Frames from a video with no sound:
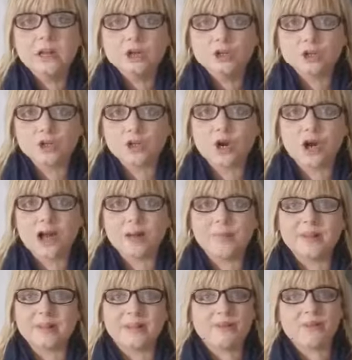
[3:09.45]
to come,
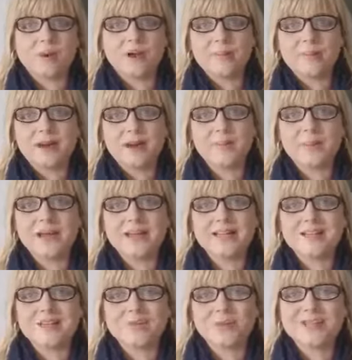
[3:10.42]
and that's why Mike
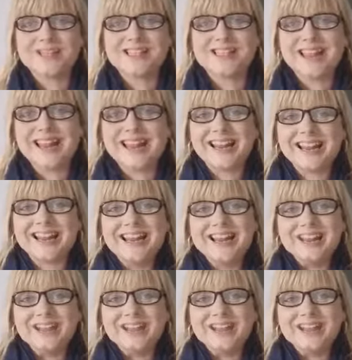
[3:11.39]
Pence was staying